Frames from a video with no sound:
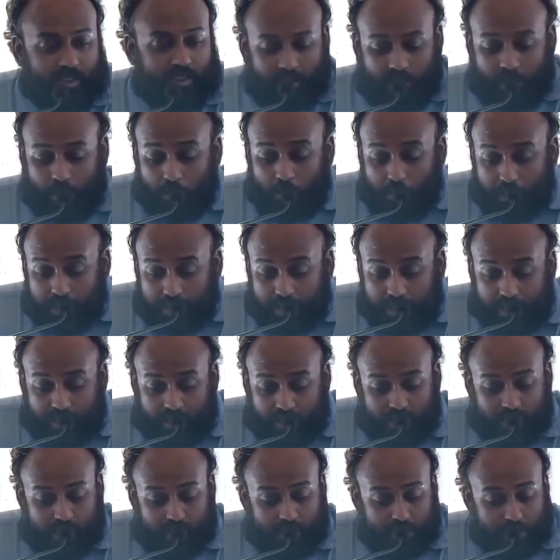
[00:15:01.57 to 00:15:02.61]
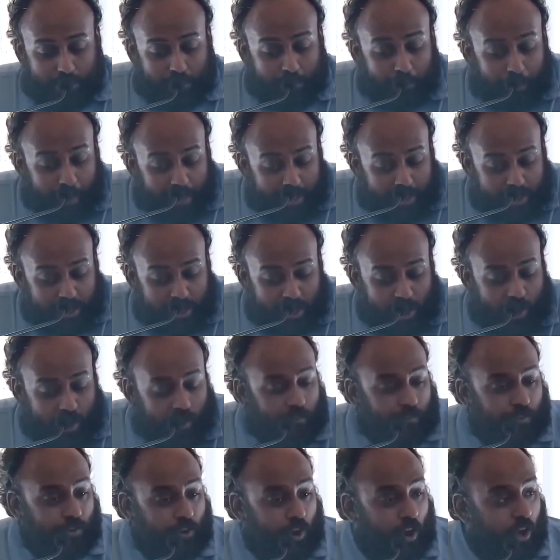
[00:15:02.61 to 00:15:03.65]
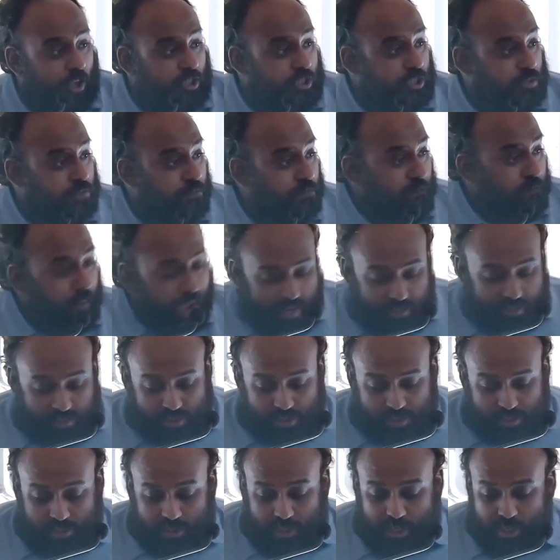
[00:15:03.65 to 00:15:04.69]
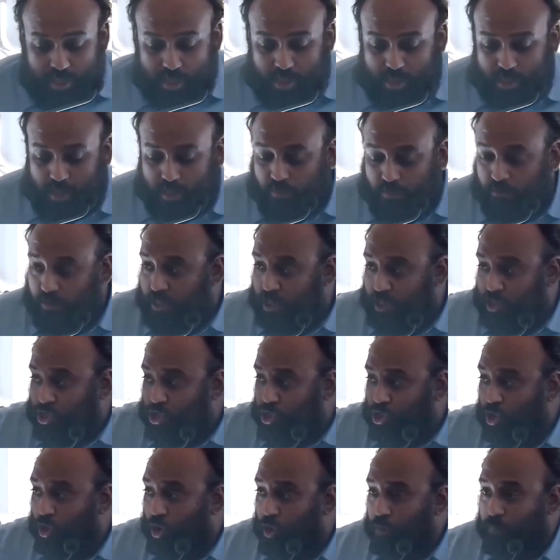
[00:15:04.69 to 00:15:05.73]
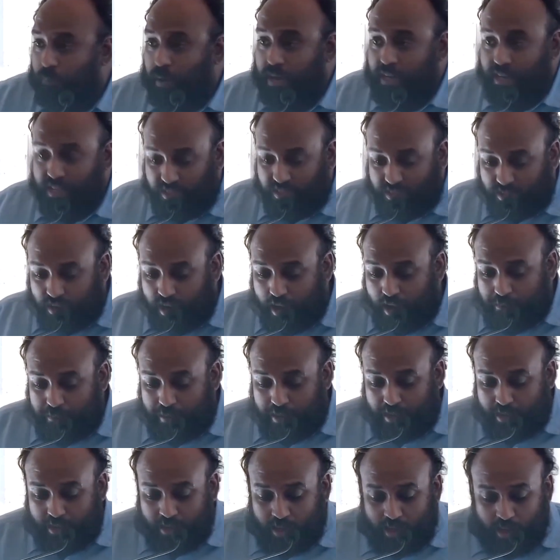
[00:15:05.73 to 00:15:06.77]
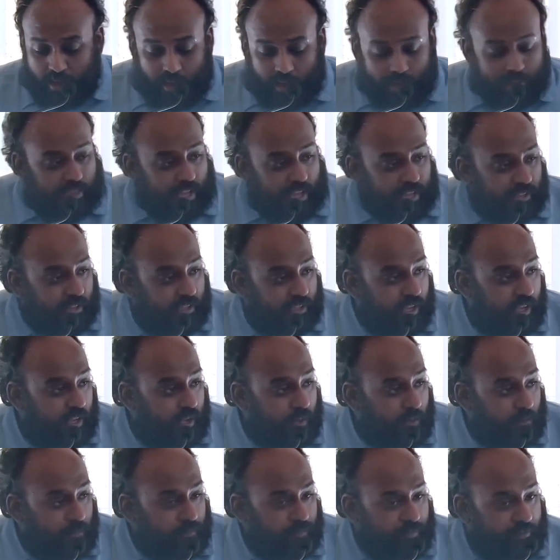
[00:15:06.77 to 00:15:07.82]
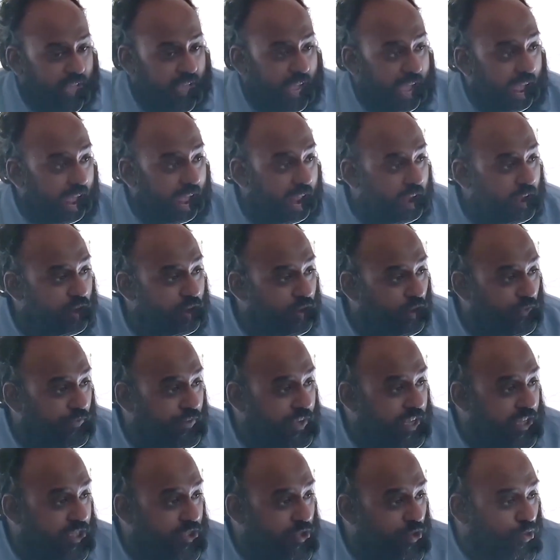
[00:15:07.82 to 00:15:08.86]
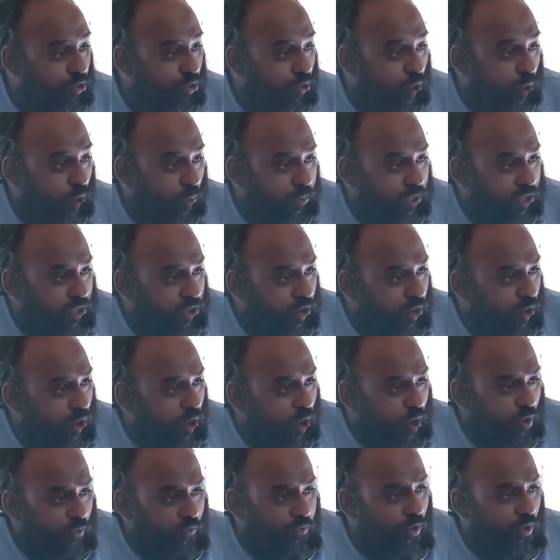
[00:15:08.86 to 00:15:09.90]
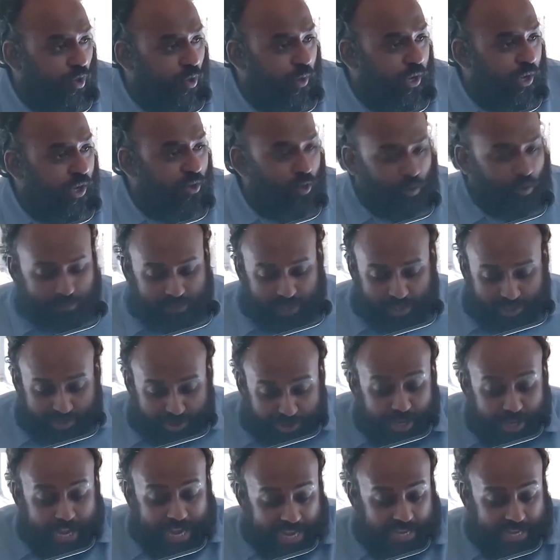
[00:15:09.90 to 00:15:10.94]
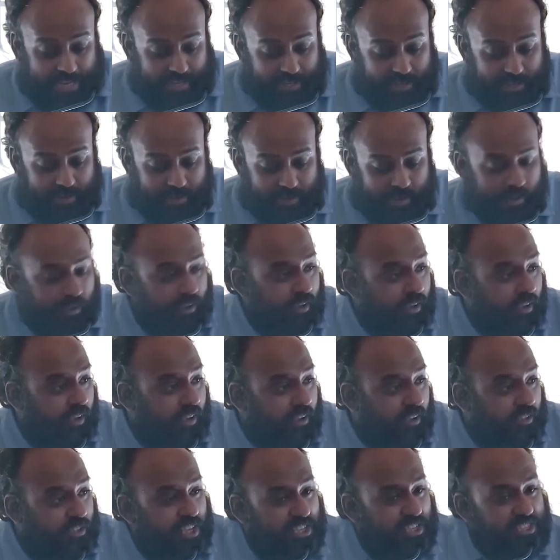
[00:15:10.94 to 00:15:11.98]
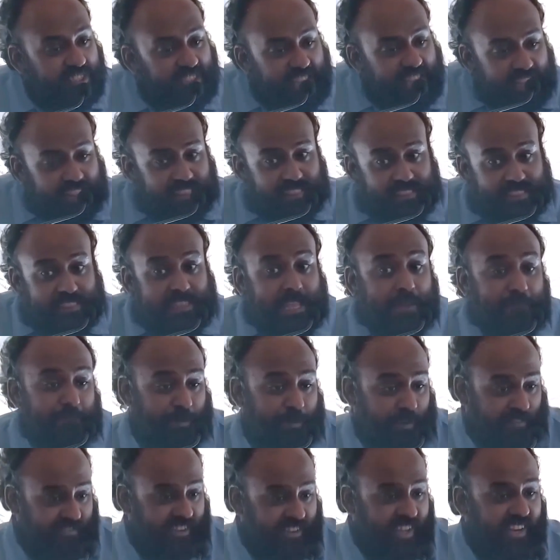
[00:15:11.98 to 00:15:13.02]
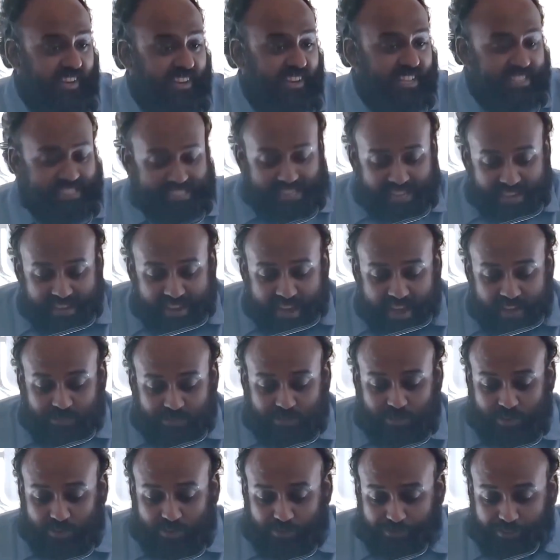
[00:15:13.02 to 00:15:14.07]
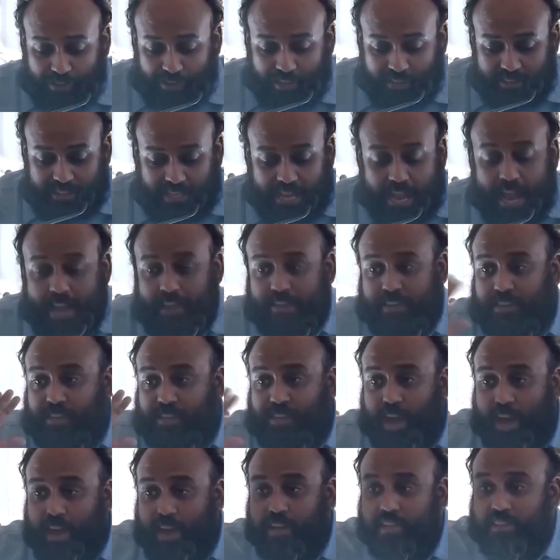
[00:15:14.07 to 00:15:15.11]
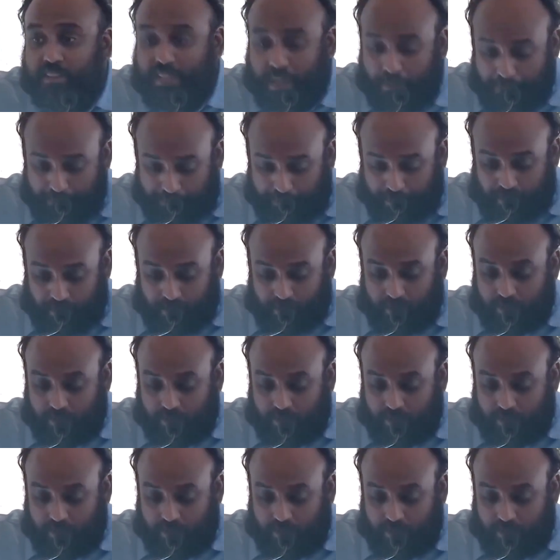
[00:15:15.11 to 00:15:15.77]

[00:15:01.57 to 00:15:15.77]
we get this picture of God's majesty, which is shown by describing that the, the end of his robe, his long flowing robe, the train, just the tip of it is enough to fill the entire temple.